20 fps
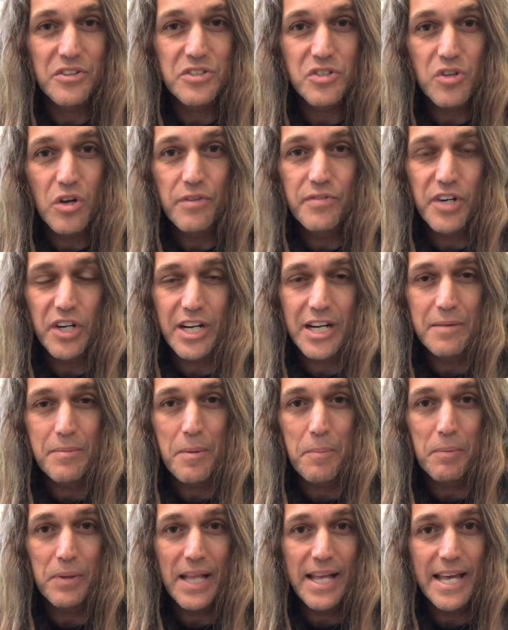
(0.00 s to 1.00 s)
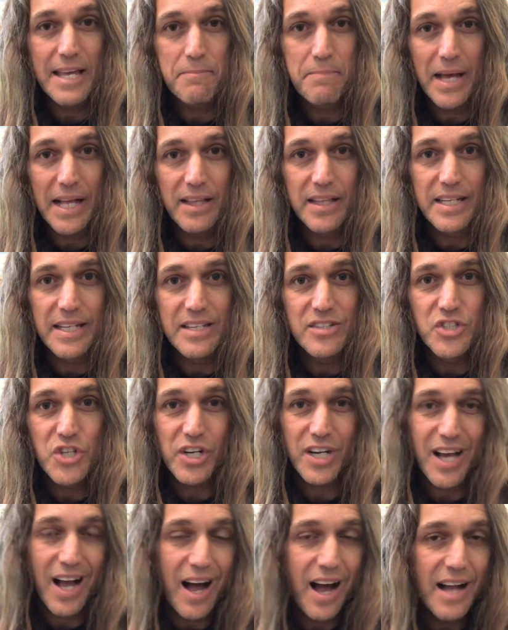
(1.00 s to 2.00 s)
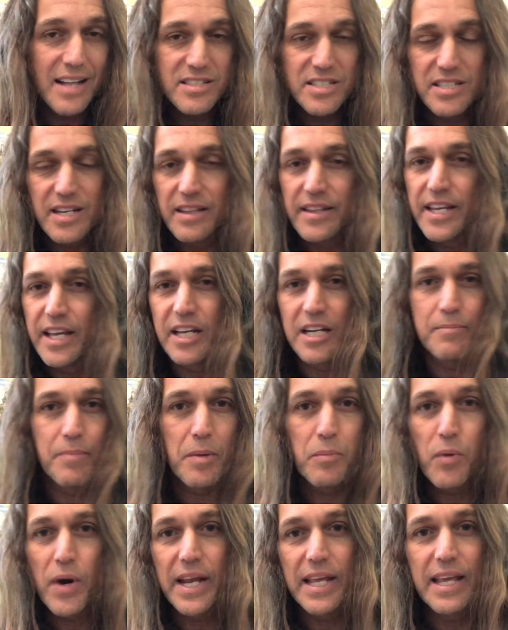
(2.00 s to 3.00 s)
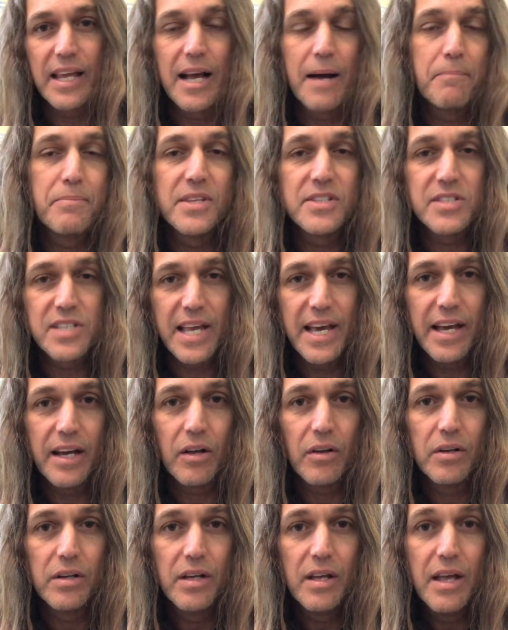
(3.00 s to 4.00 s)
So if you're going to be playing melodies, you're constantly going to be breaking up the scale.